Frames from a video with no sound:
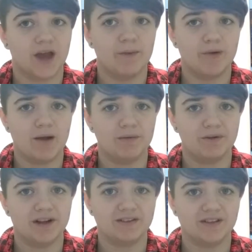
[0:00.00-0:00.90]
I'm probably
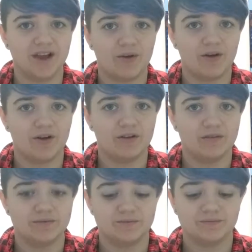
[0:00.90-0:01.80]
pronouncing that wrong.
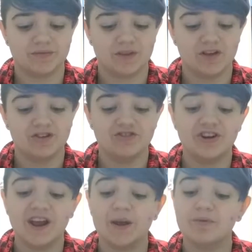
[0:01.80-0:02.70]

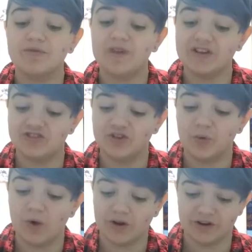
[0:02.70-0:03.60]
Shinhan
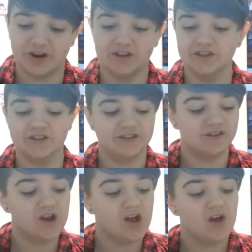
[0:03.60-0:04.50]
Professional Watercolors.
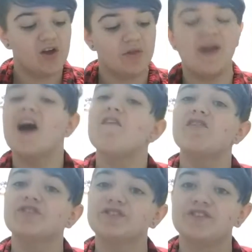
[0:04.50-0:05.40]
They have
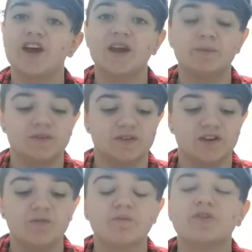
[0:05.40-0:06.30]
other types.
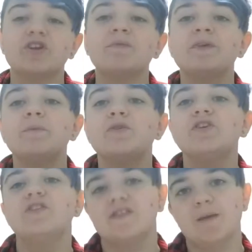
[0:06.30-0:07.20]
They're the
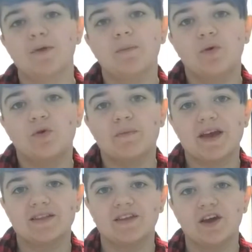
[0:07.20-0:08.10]
same people who
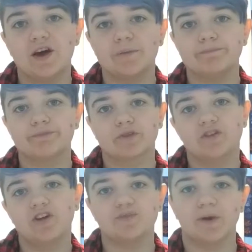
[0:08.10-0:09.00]
made the
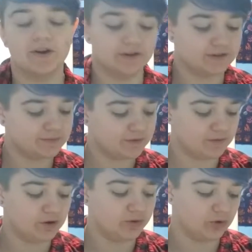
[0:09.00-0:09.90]
touch markers,
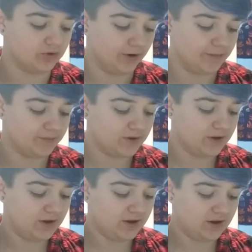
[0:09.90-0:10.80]
if you know what those are.
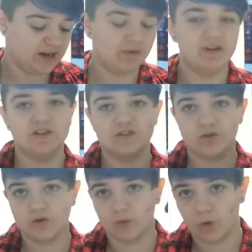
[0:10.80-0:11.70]
Anyway, these are
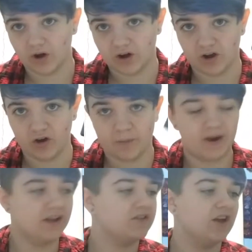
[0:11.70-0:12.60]
the watercolor
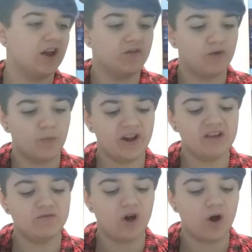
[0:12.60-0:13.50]
paints, and from what
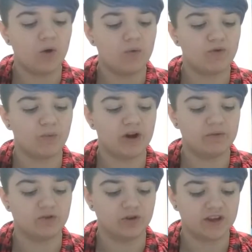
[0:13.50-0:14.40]
I know, from what I
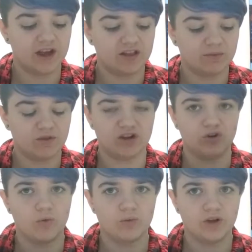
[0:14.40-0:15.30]
was looking at them, they
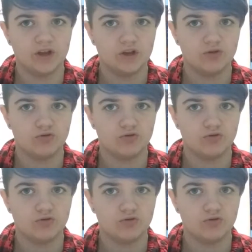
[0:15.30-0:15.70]
don't really